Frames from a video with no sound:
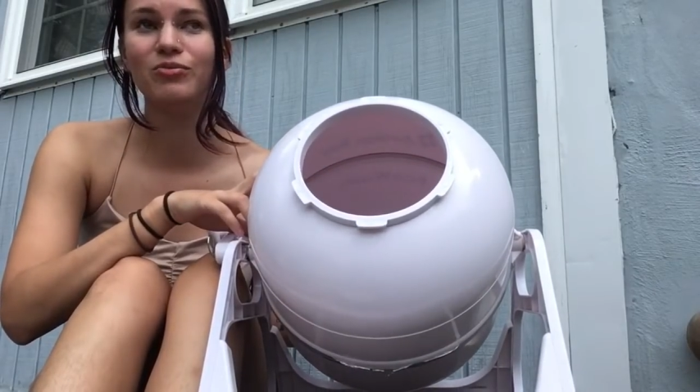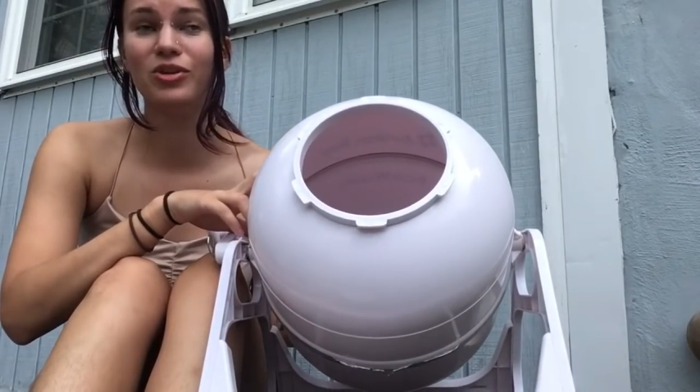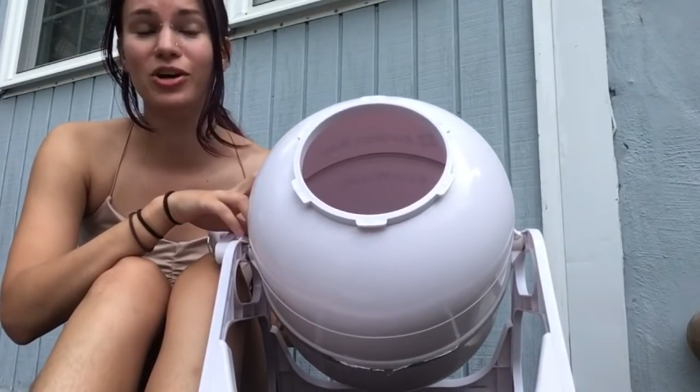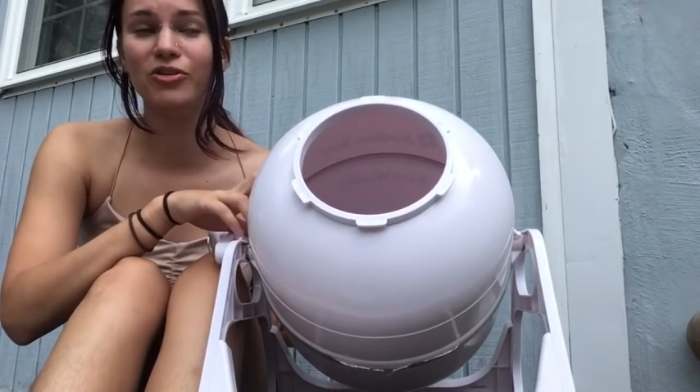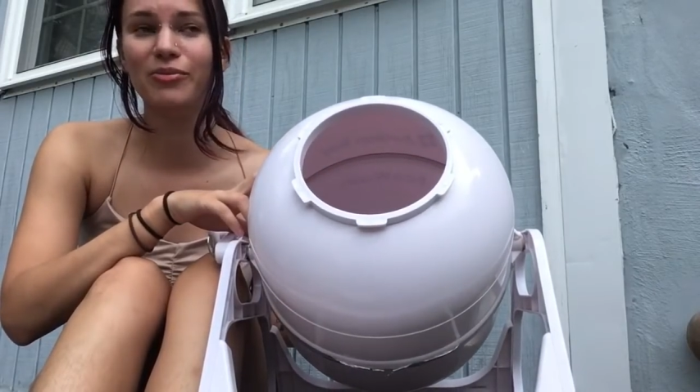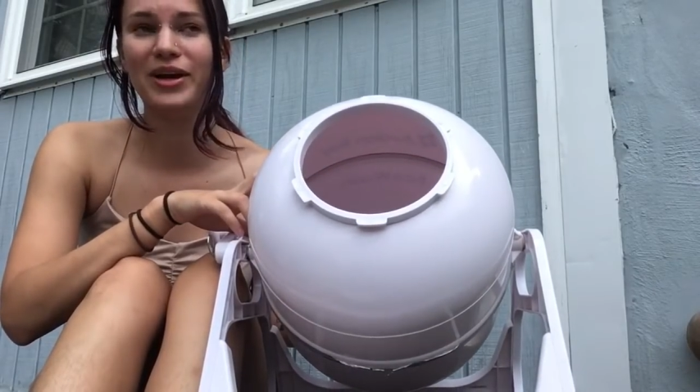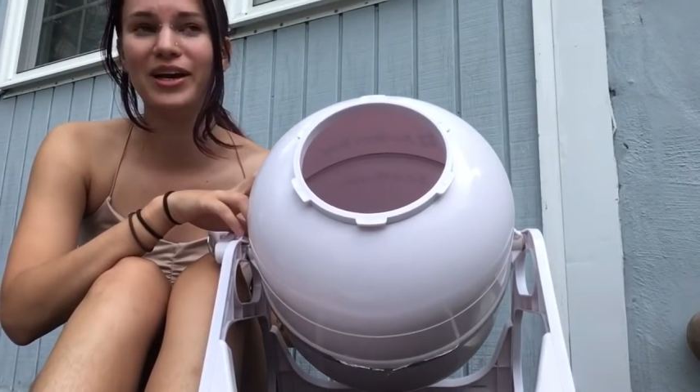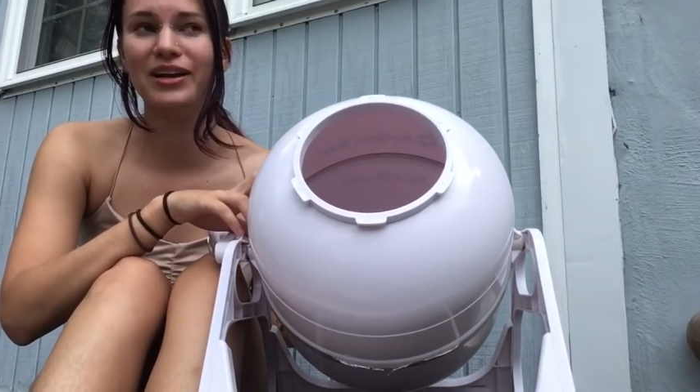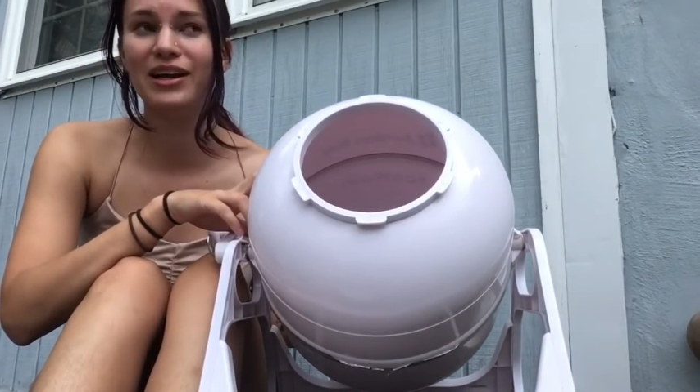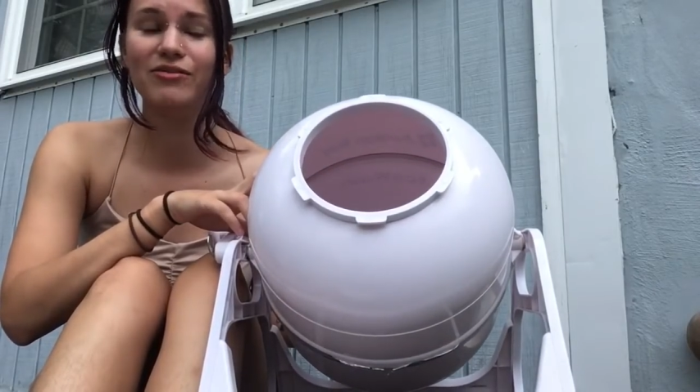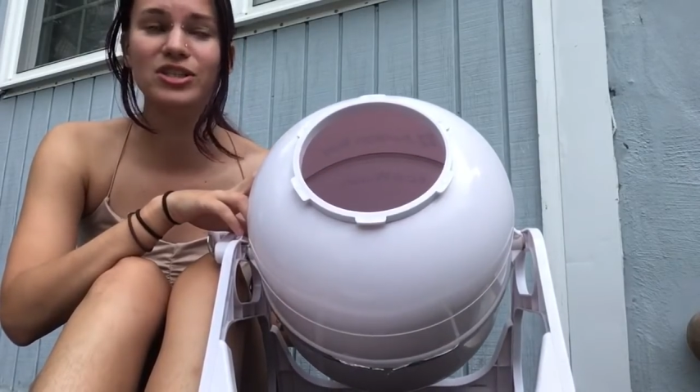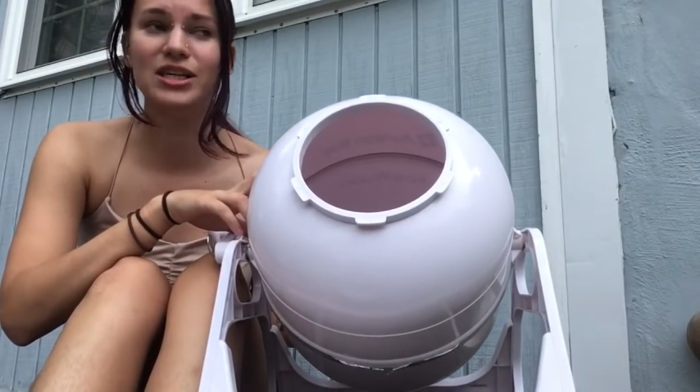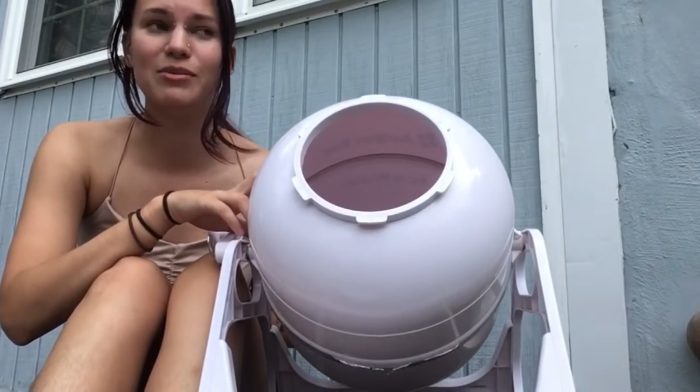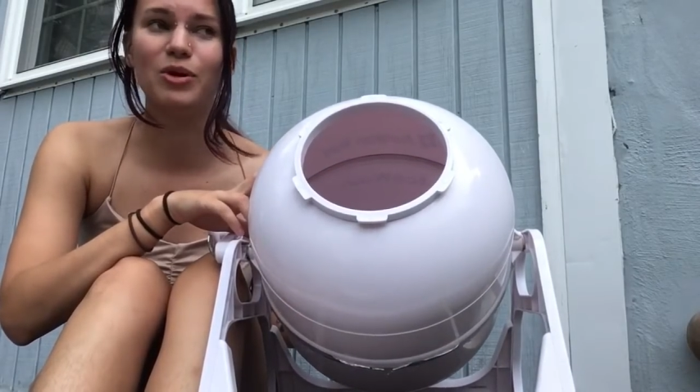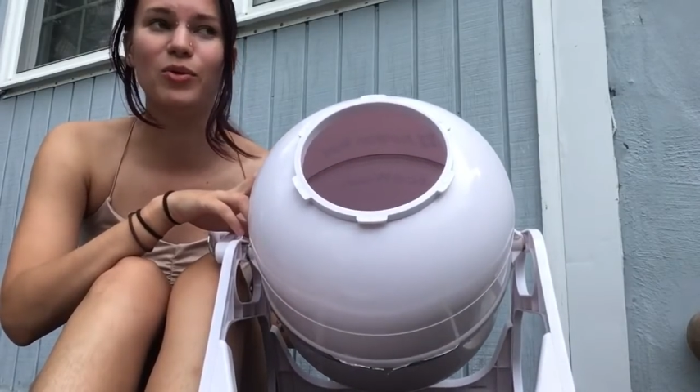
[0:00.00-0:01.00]
laundromat
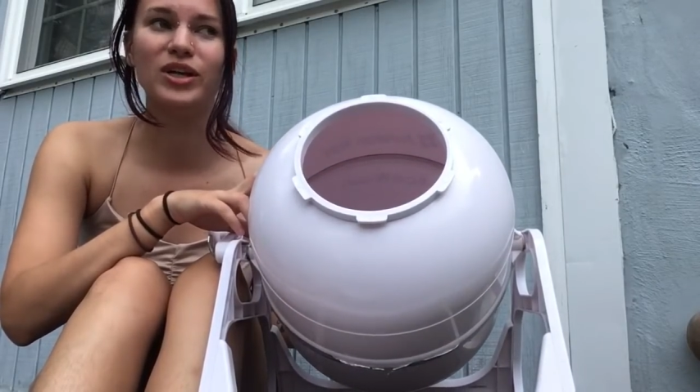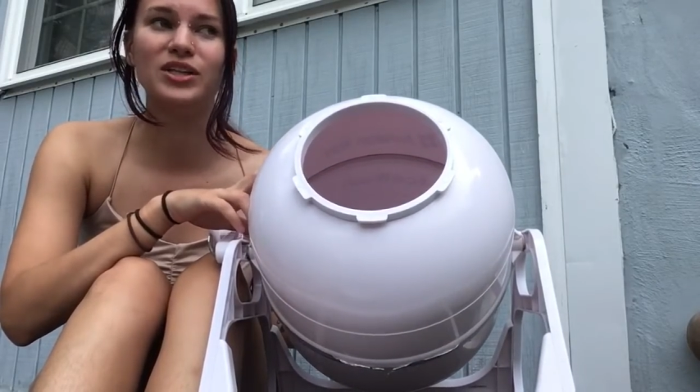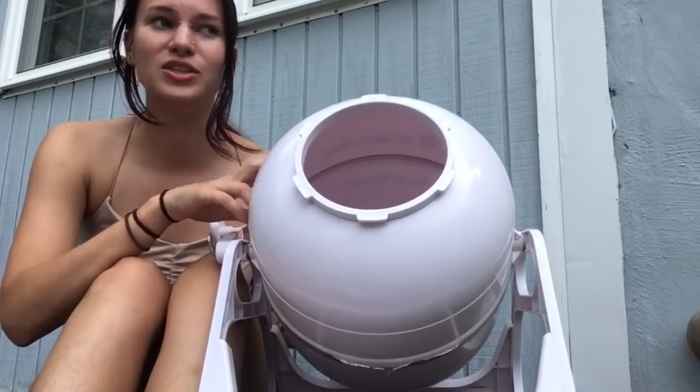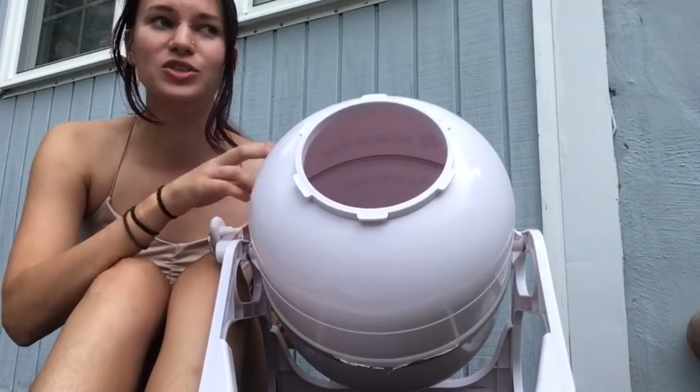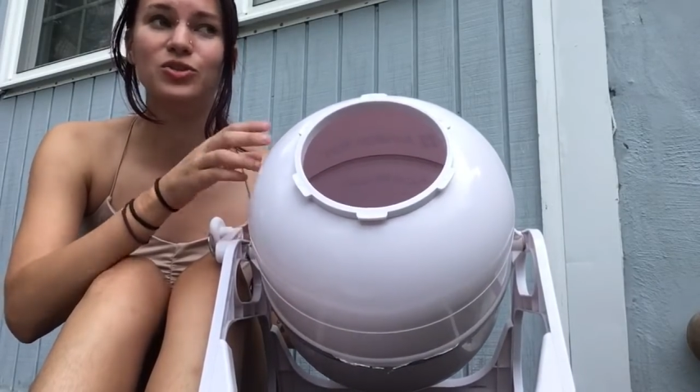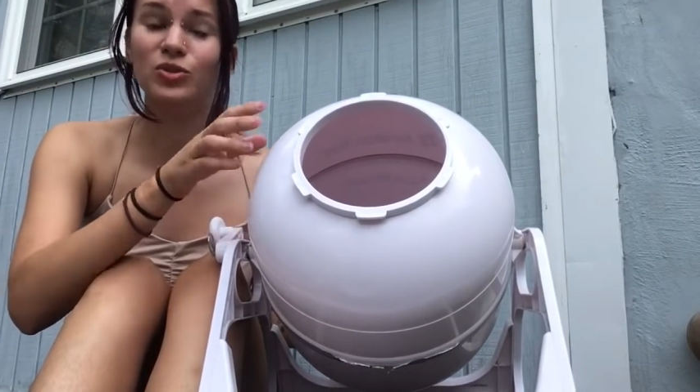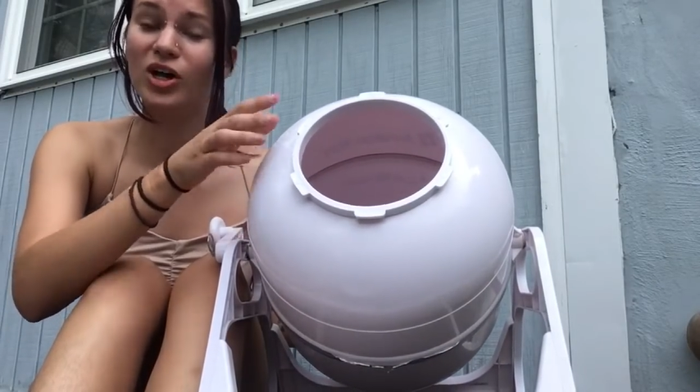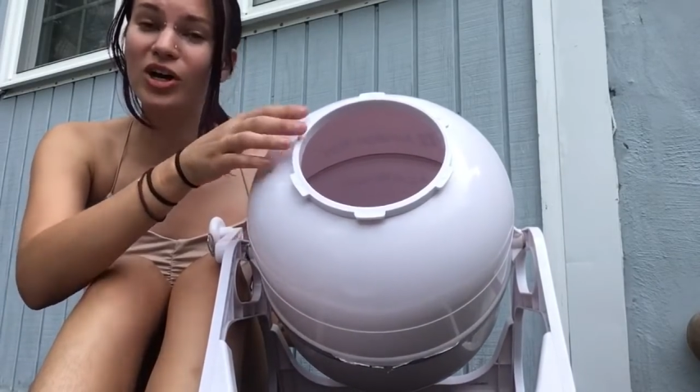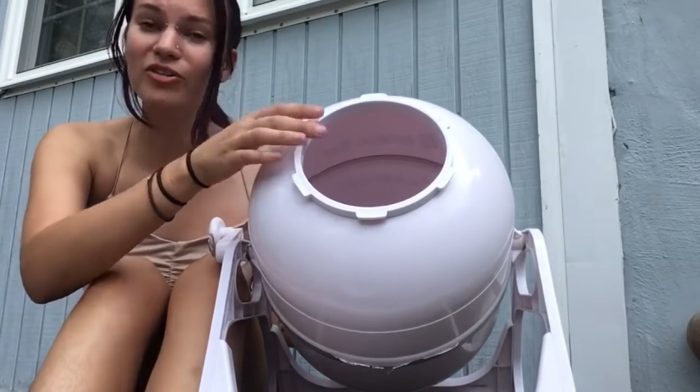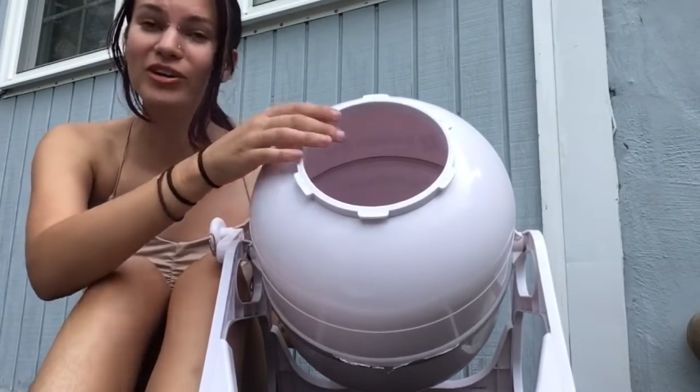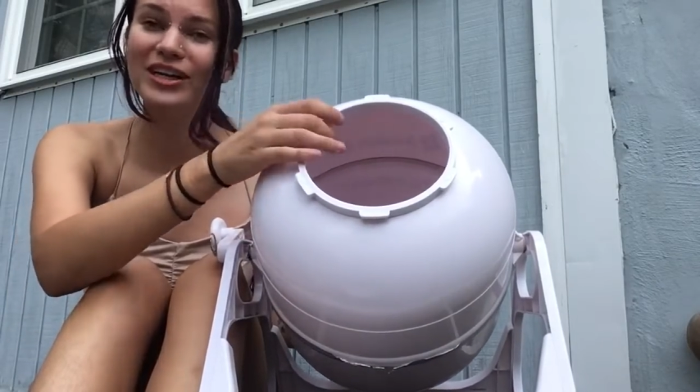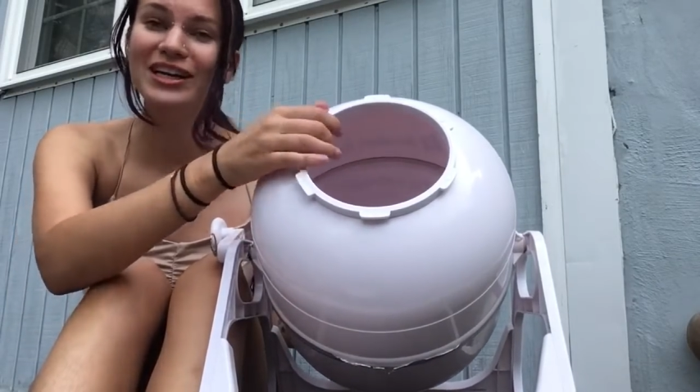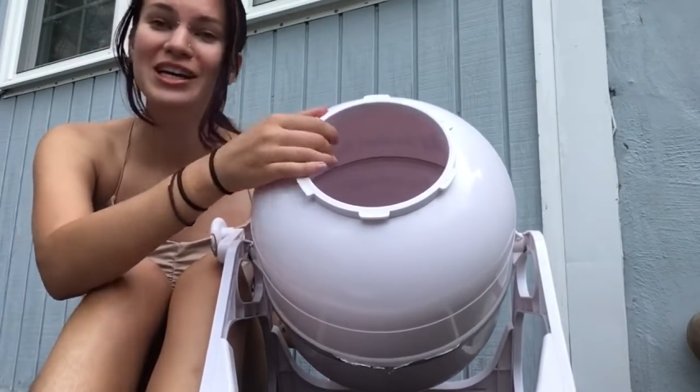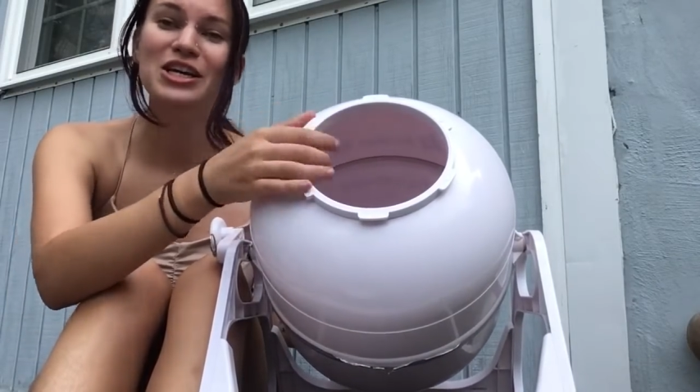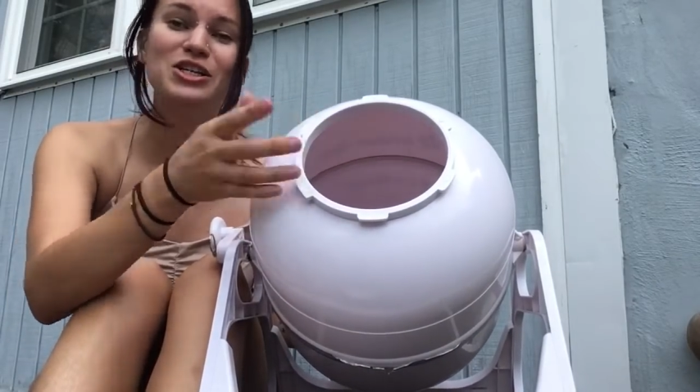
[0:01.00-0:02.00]
every time I wanted to do
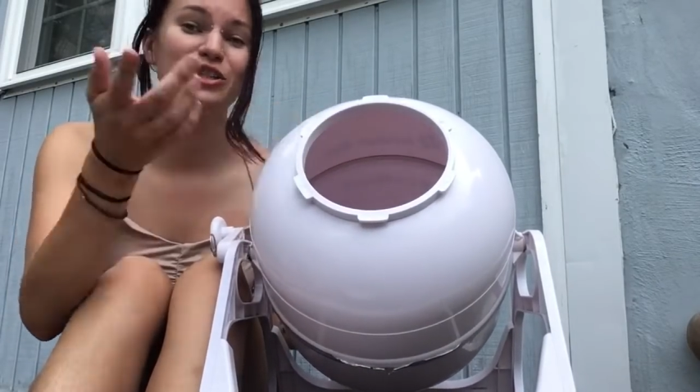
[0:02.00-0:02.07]
laundry,